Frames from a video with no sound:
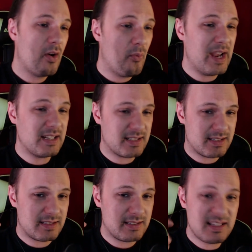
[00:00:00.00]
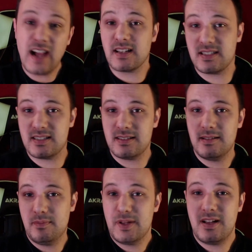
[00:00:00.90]
Which sucks,
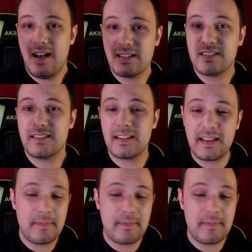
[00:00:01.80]
because